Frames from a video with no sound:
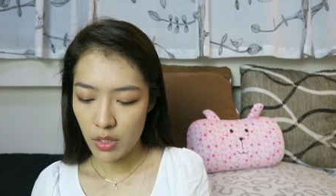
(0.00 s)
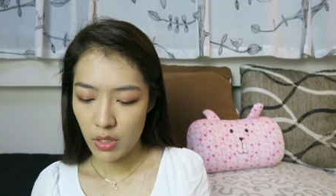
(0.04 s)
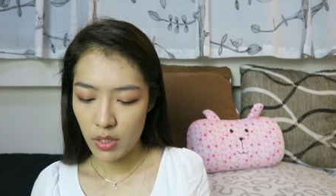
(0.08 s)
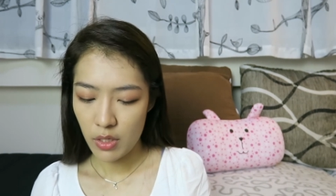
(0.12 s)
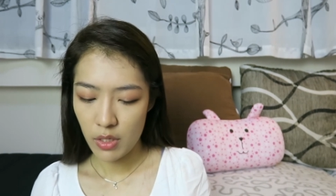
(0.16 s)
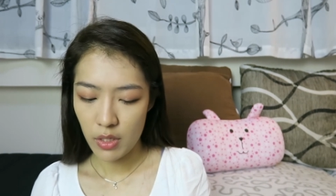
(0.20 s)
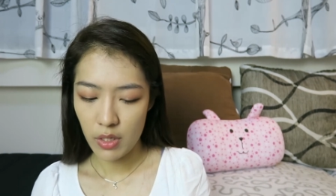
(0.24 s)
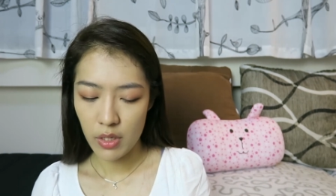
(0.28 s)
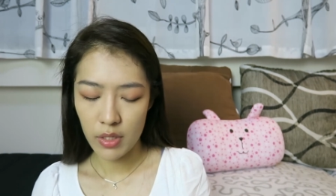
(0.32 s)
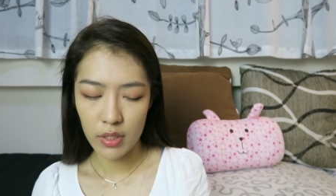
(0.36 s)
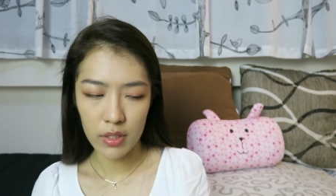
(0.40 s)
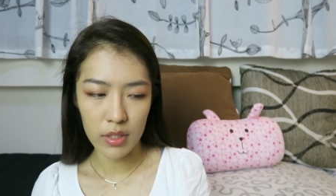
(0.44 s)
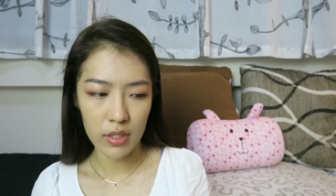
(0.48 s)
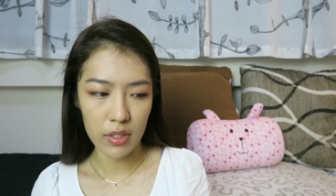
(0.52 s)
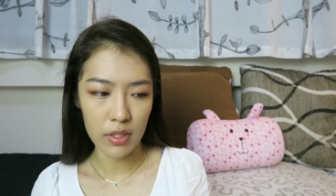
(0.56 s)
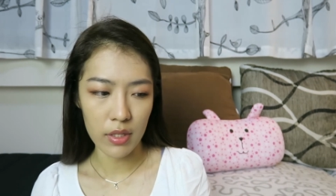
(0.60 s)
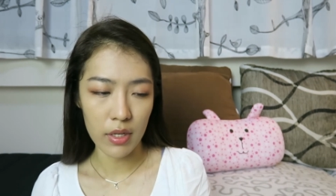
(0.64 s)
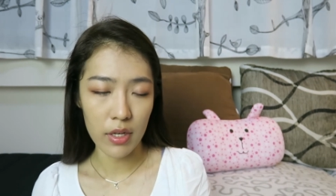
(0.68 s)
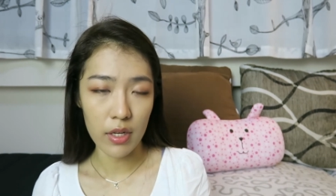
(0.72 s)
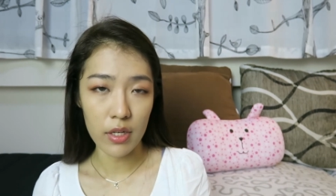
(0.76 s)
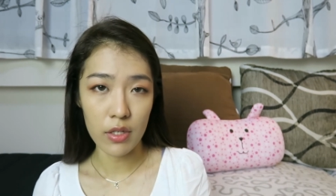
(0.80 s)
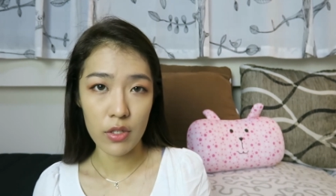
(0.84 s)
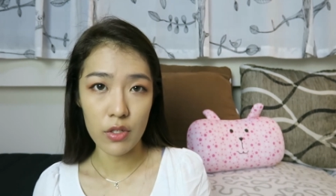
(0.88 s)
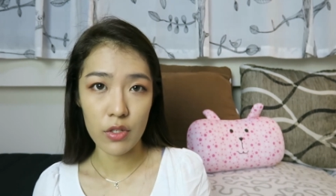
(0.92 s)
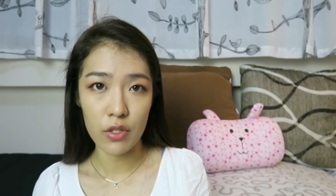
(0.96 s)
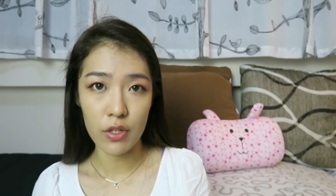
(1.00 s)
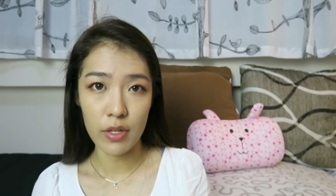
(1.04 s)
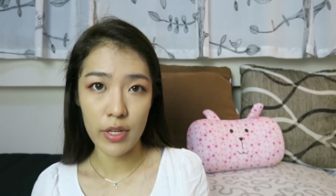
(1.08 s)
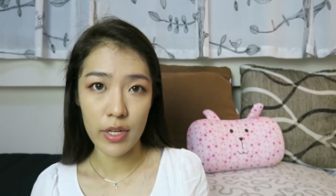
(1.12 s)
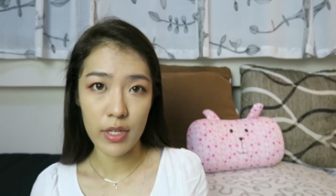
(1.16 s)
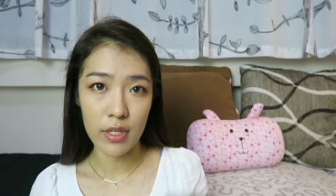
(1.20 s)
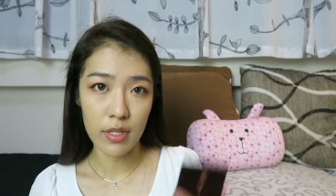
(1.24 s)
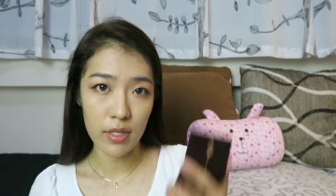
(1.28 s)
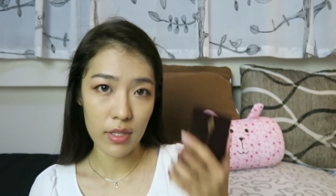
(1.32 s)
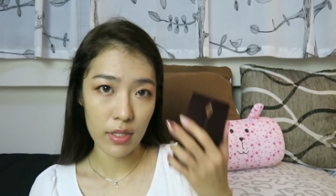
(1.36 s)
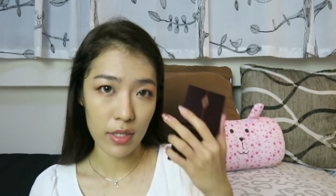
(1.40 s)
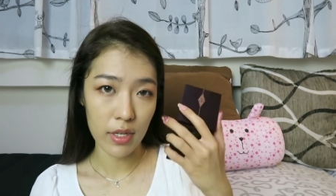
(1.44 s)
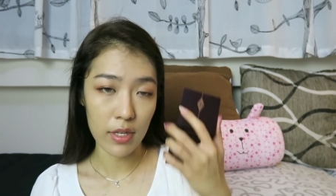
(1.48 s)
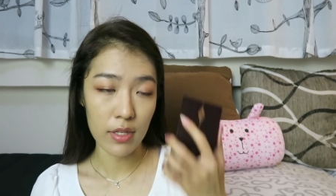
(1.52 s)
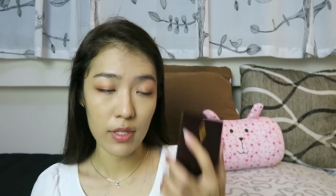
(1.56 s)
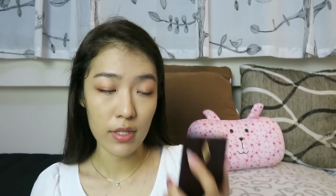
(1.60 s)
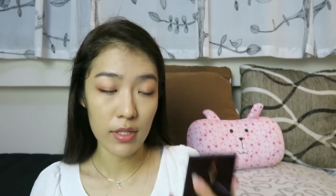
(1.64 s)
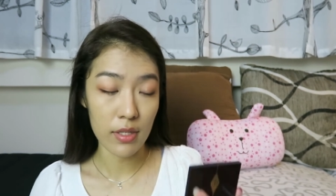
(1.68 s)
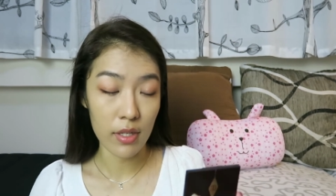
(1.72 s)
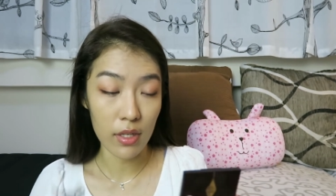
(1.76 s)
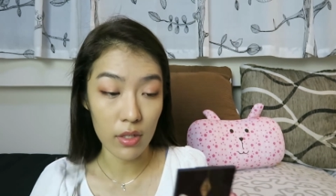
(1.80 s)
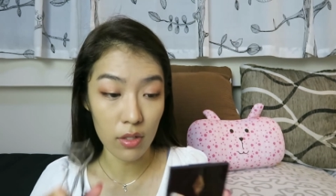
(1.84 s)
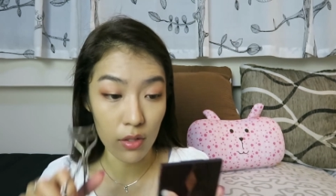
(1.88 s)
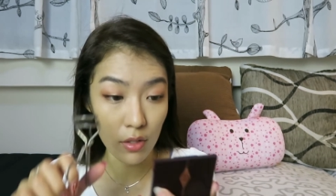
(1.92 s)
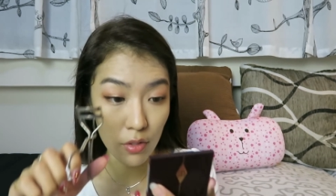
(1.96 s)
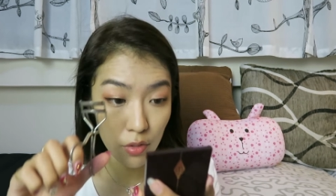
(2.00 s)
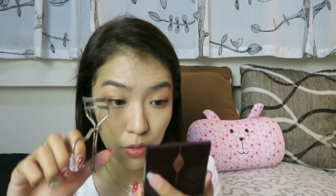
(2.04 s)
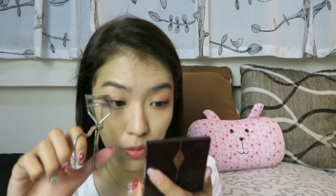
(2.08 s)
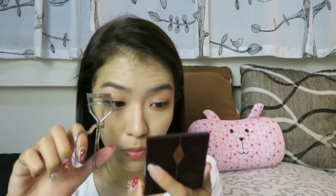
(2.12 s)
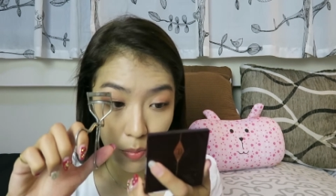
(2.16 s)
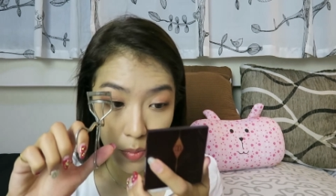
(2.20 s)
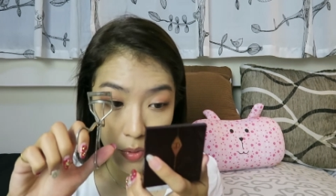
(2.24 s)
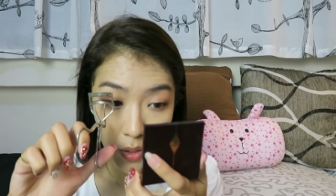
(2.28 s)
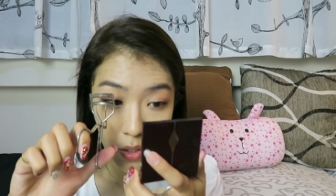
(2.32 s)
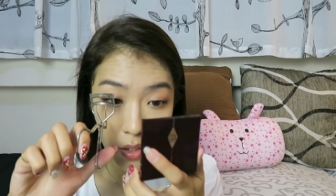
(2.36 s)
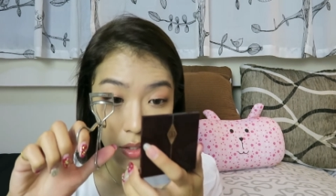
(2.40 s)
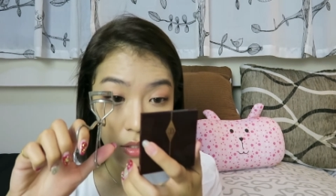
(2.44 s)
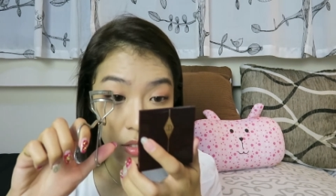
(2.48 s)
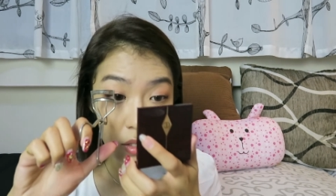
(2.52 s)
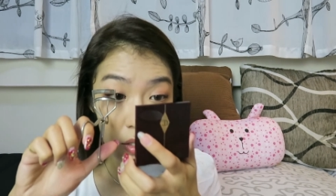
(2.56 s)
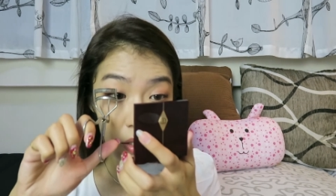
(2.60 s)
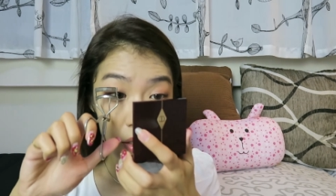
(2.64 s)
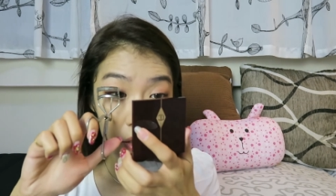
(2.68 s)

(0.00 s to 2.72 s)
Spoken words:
the next side to let this kind of set a little bit.